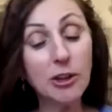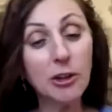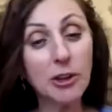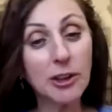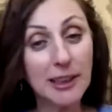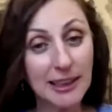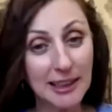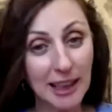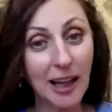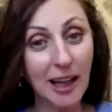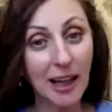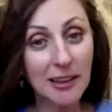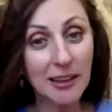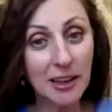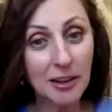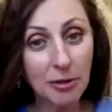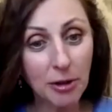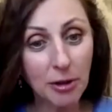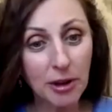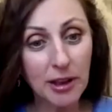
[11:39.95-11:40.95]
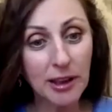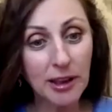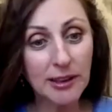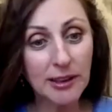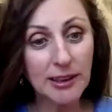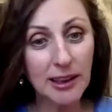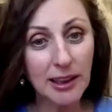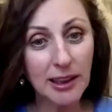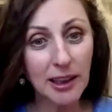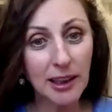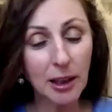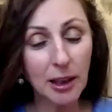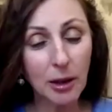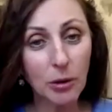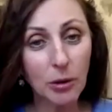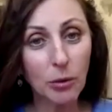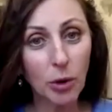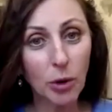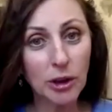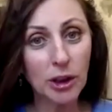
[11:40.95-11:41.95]
you study for this, Lily, or
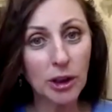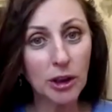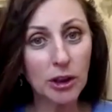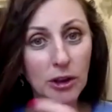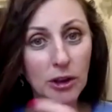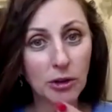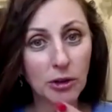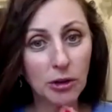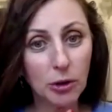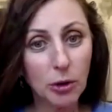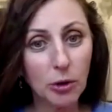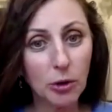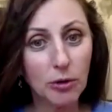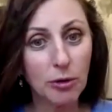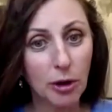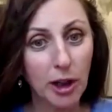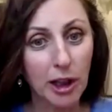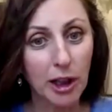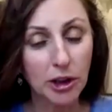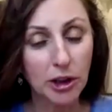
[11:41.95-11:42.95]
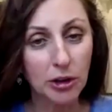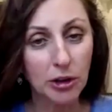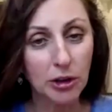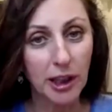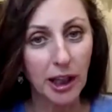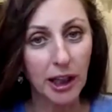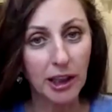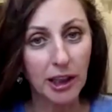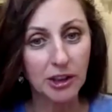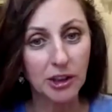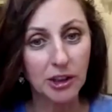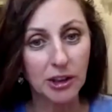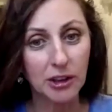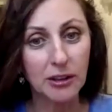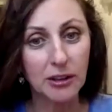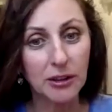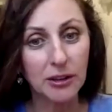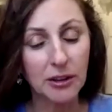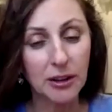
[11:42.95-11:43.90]
what did you do for education?